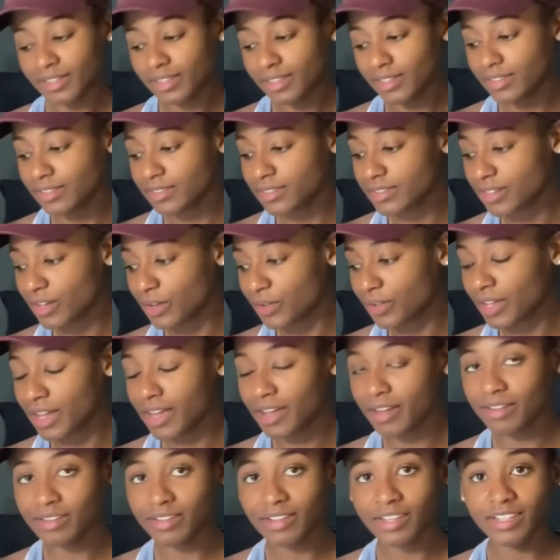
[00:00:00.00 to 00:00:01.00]
and so
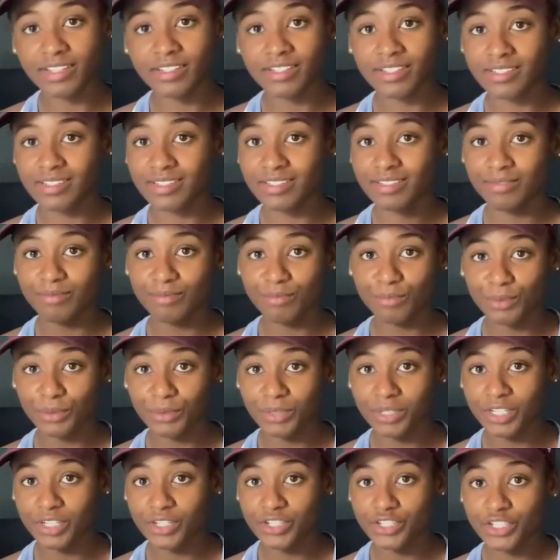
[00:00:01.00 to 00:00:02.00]
that it doesn't
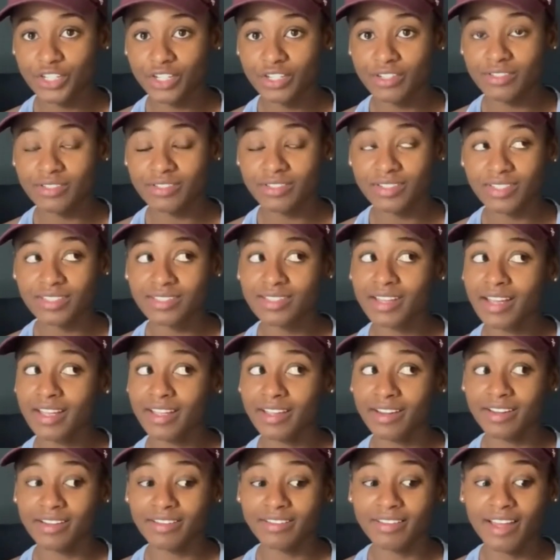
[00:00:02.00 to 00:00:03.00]
ruin your shirts, because I
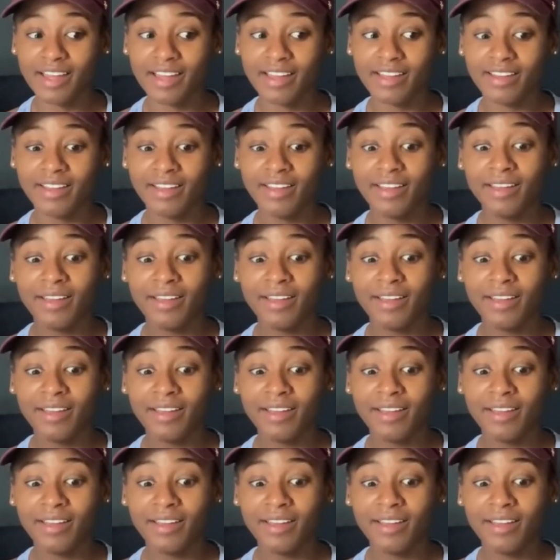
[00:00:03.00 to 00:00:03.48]
hear that